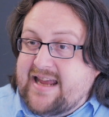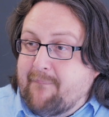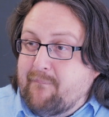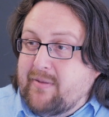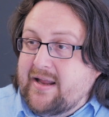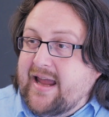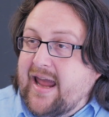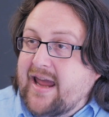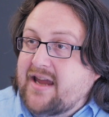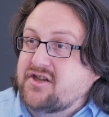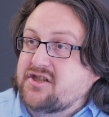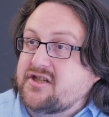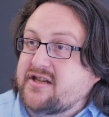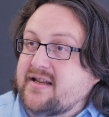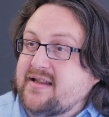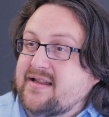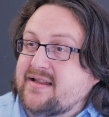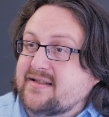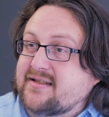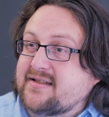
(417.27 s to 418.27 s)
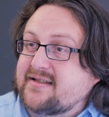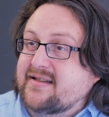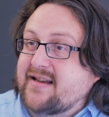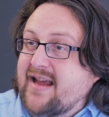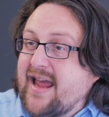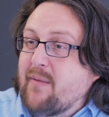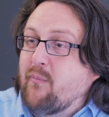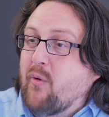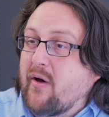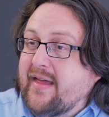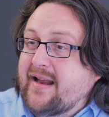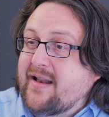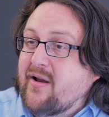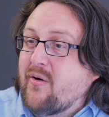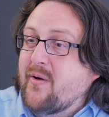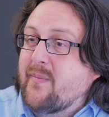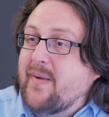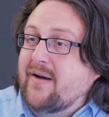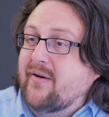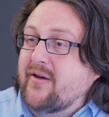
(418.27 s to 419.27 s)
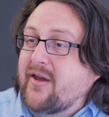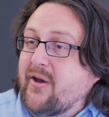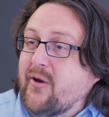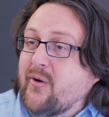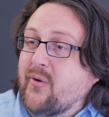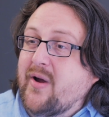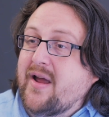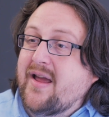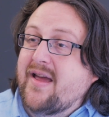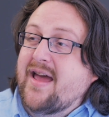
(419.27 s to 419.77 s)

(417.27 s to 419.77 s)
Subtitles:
implications in what they know about you,